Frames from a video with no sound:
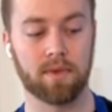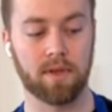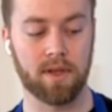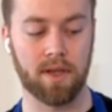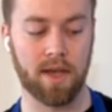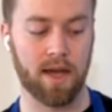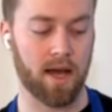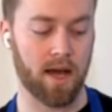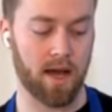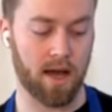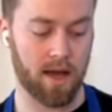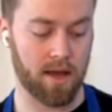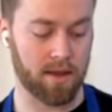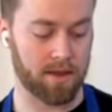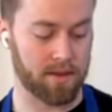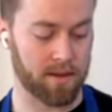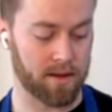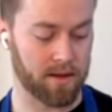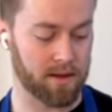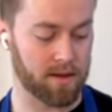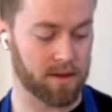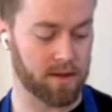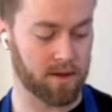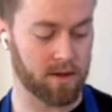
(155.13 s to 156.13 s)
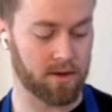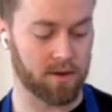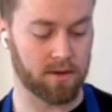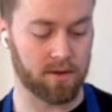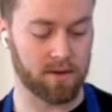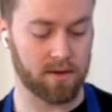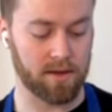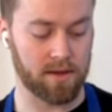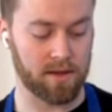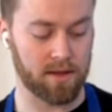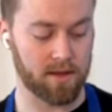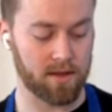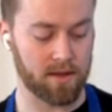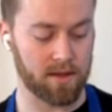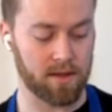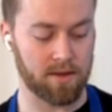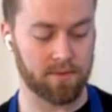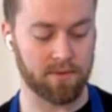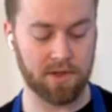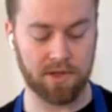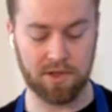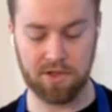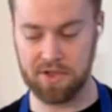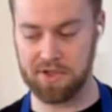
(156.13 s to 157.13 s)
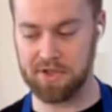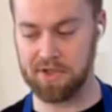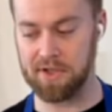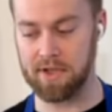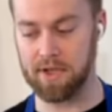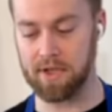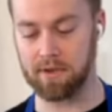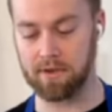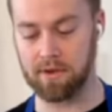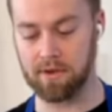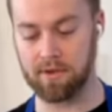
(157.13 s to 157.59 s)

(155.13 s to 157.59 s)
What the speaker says: Yeah, I think, even just seeing